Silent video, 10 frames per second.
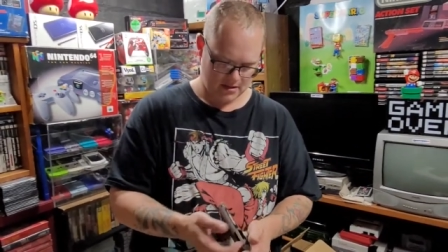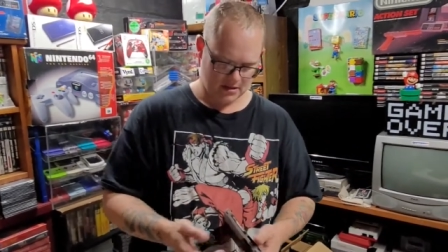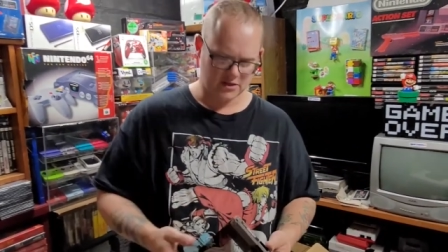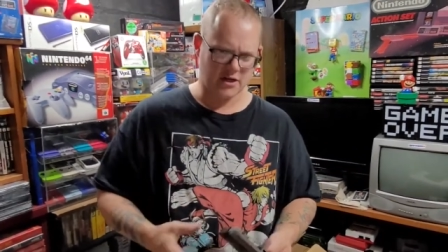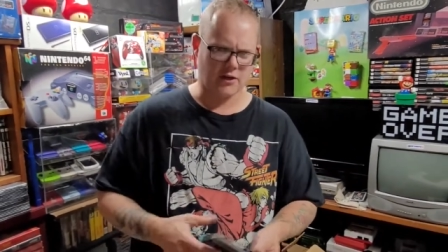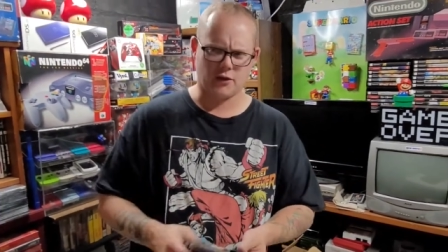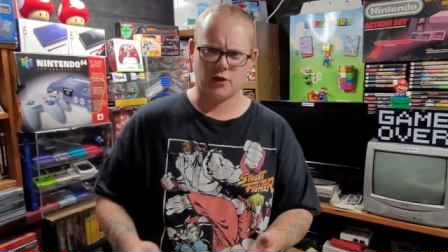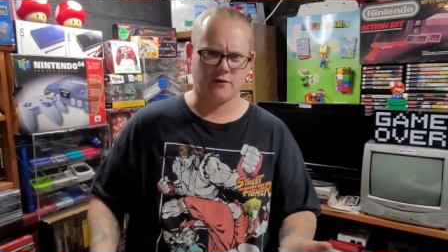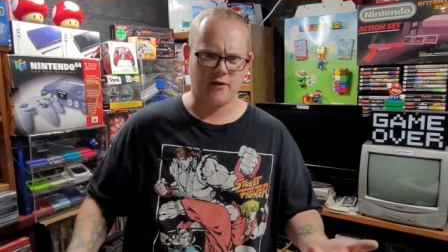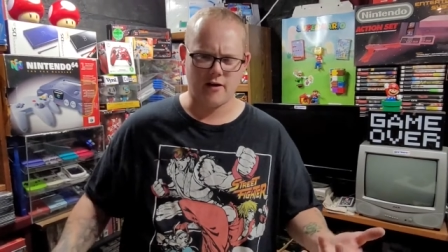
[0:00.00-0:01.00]
It's like a
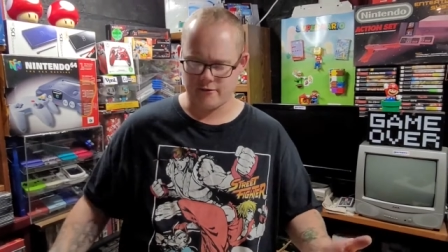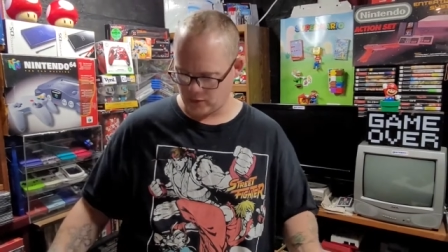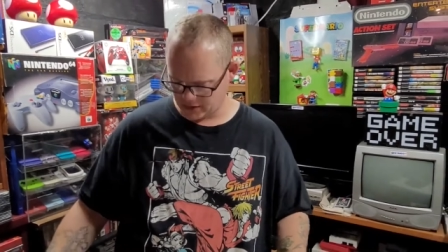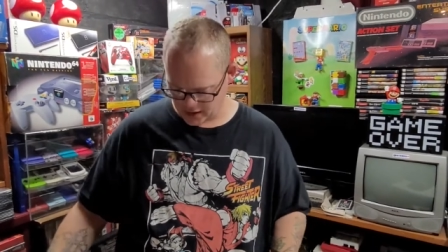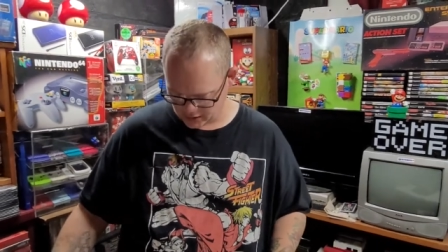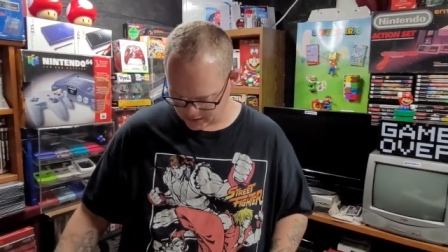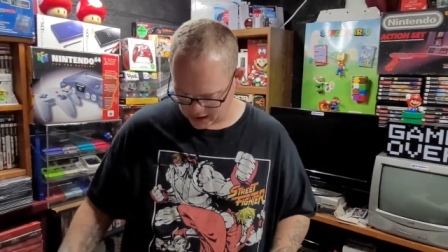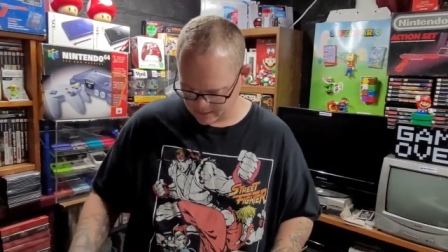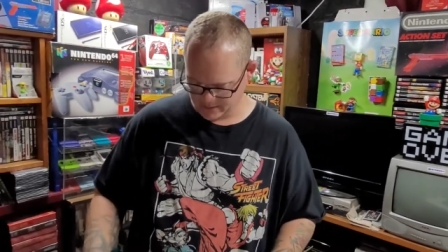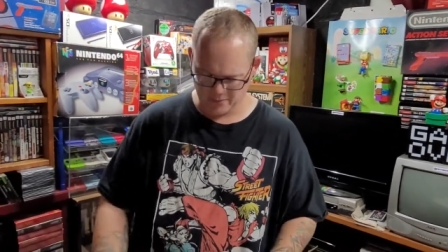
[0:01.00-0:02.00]
thirty-five, forty dollar
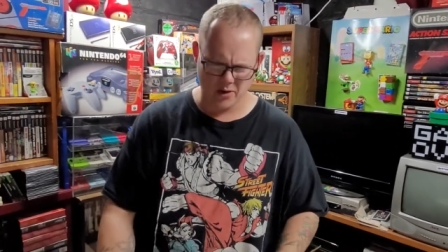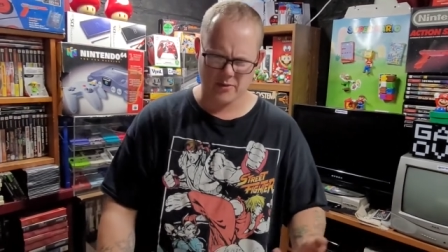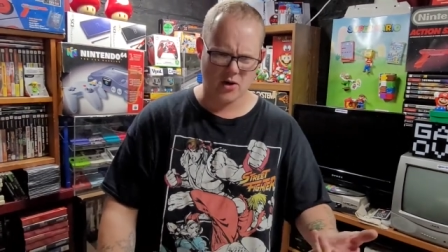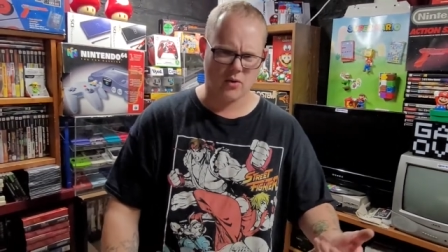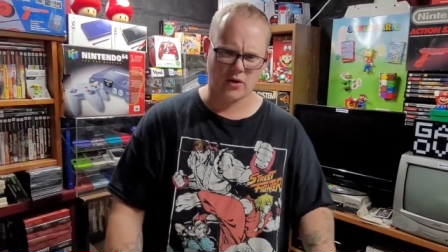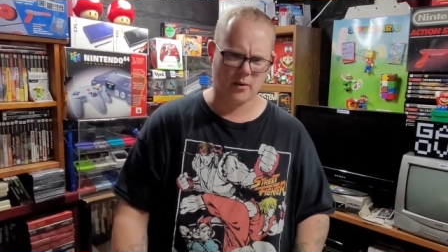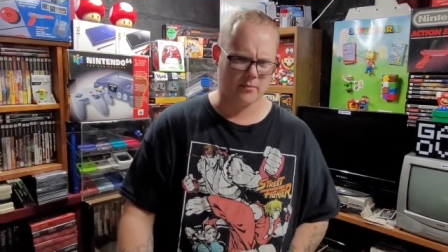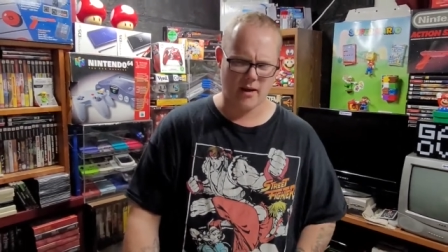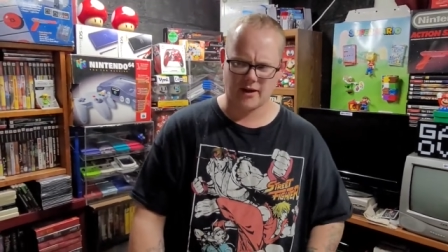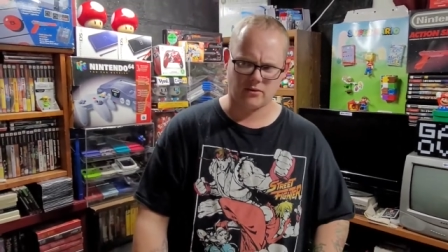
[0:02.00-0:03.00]
game. It might be going up,
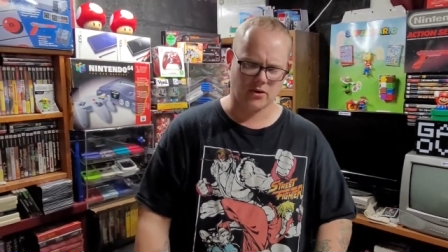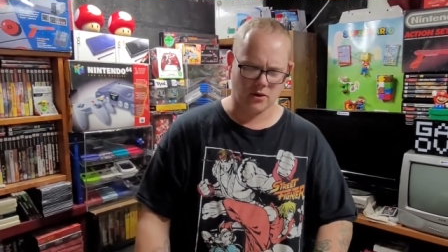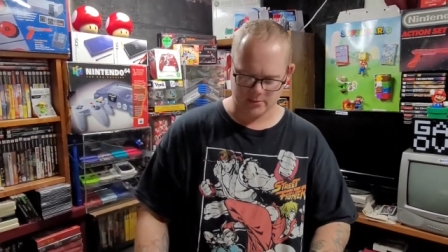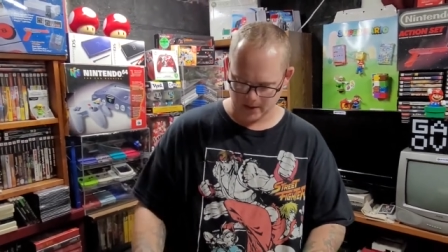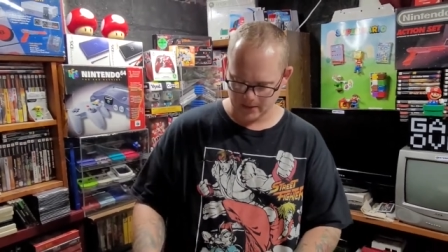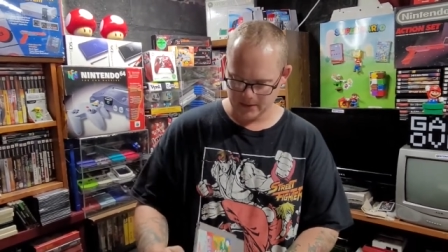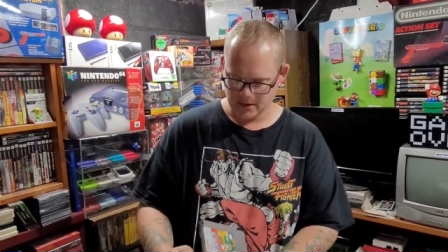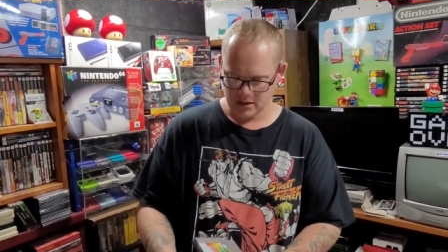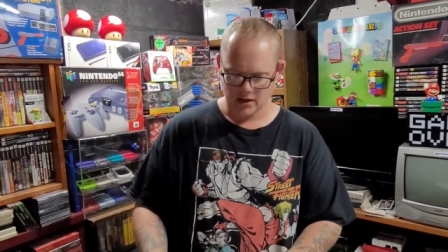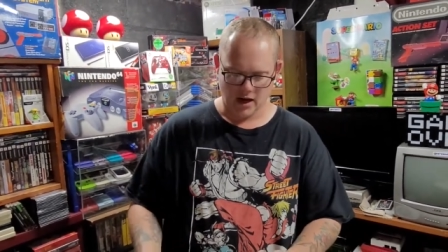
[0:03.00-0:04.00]
I don't know, but
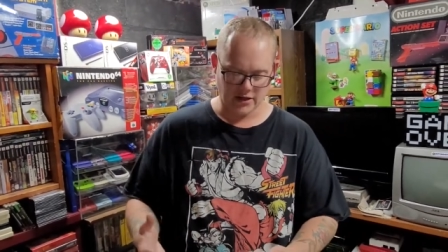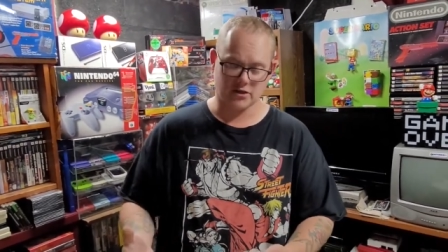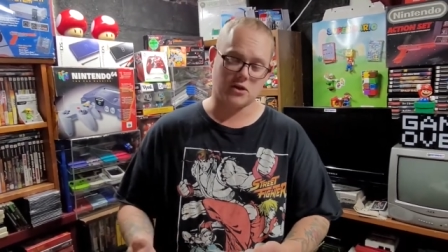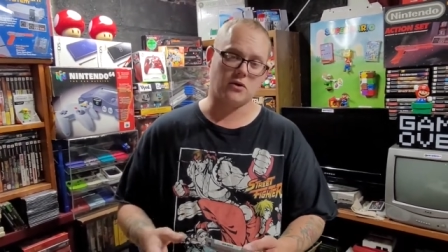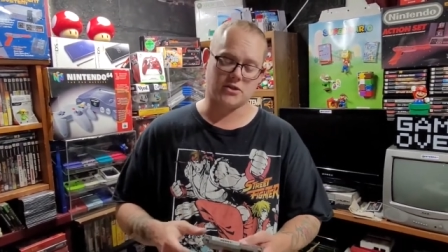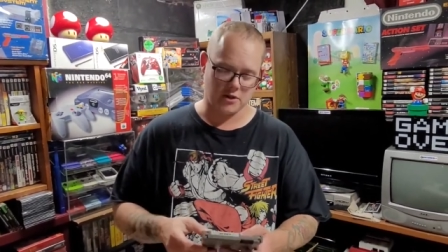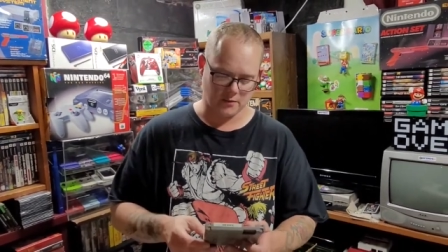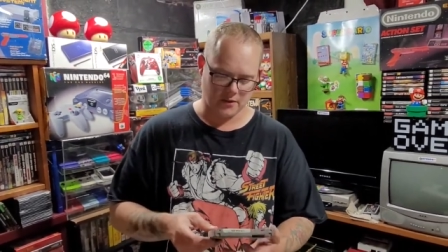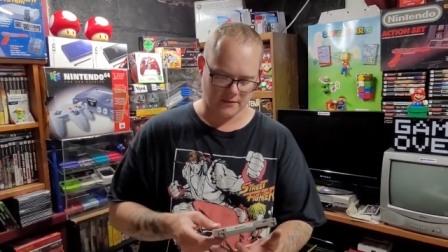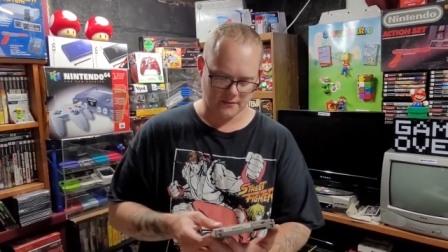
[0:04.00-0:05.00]
I just know it's a good
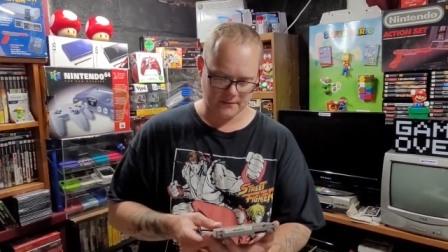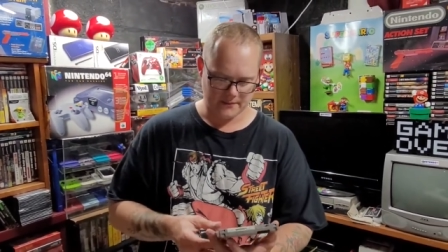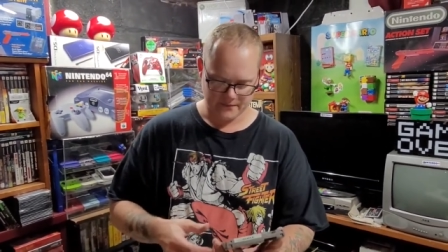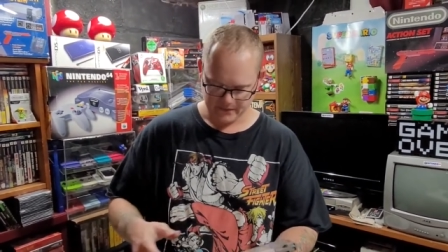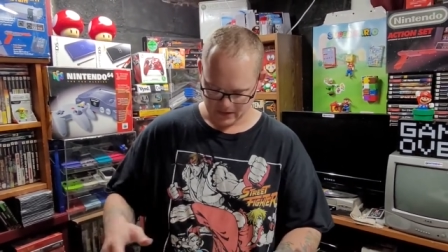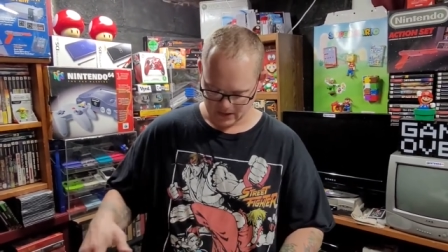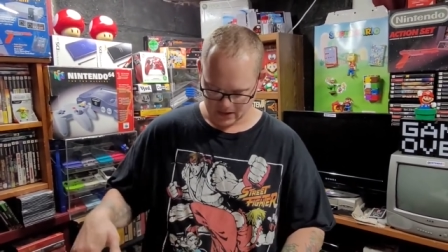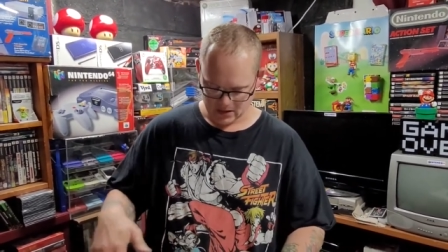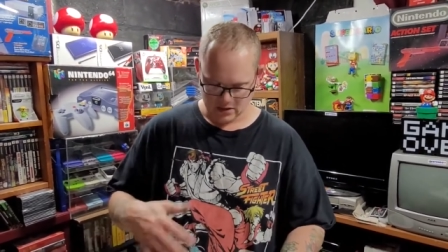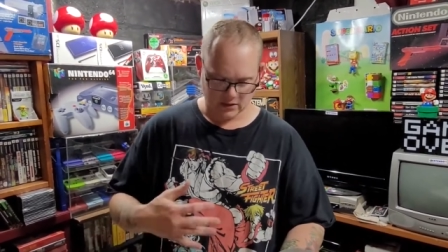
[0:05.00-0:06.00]
one.
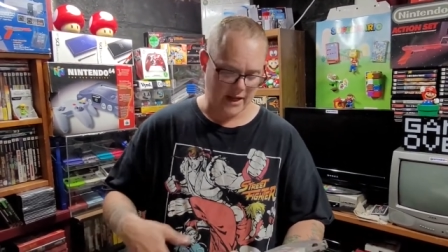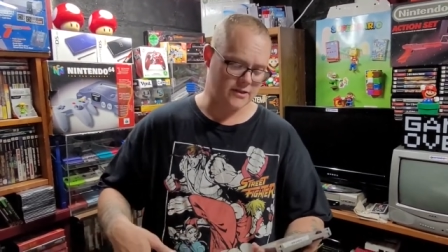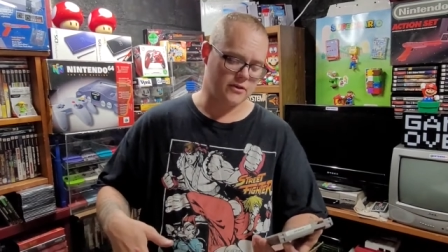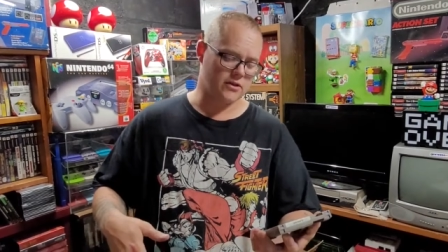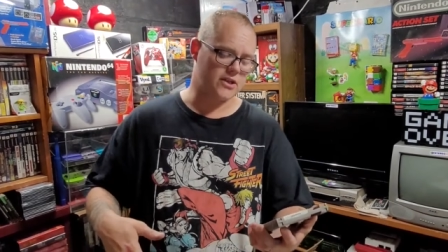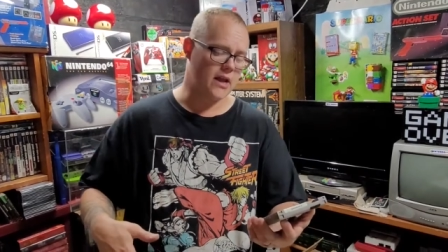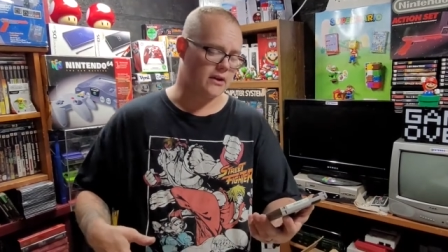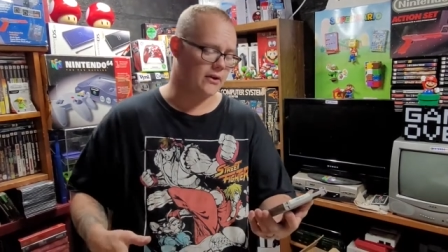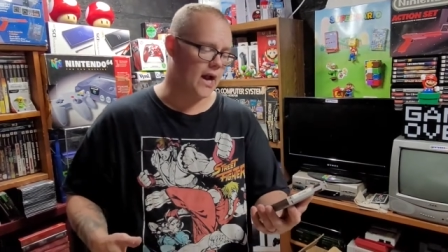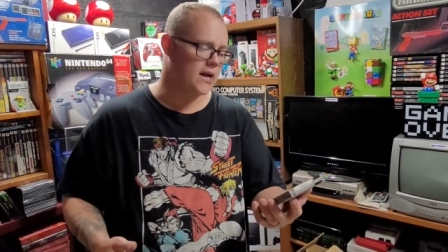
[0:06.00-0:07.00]
Last little stack
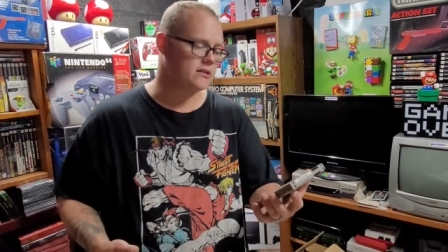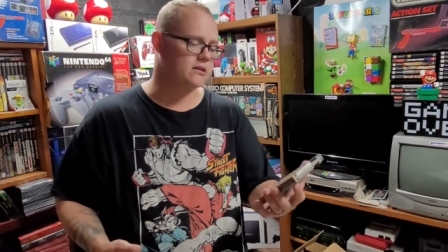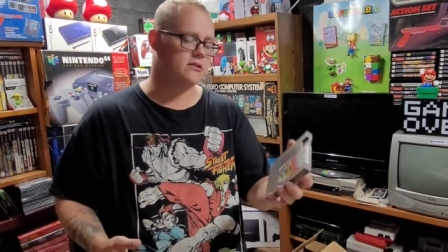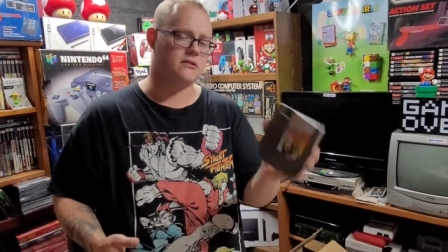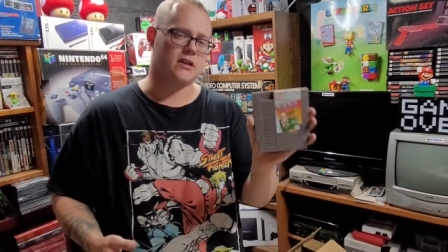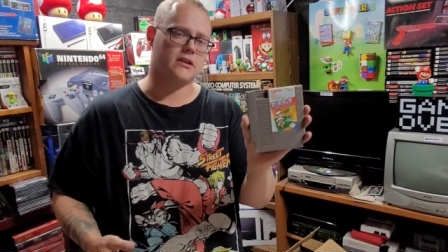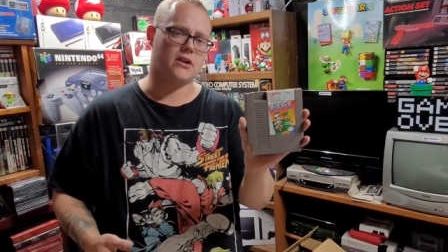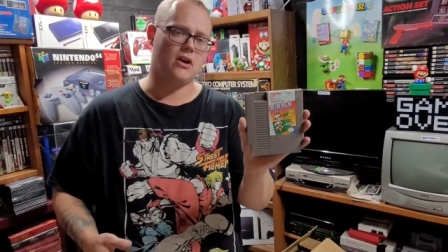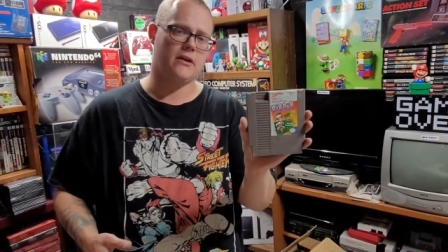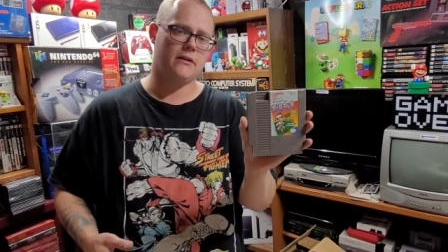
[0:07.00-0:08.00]
here, guys, is Dig
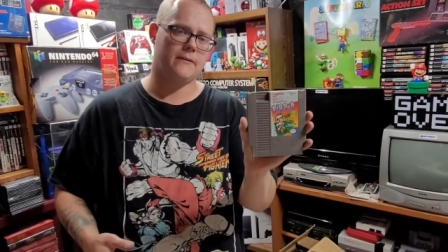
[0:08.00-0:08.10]
Dug.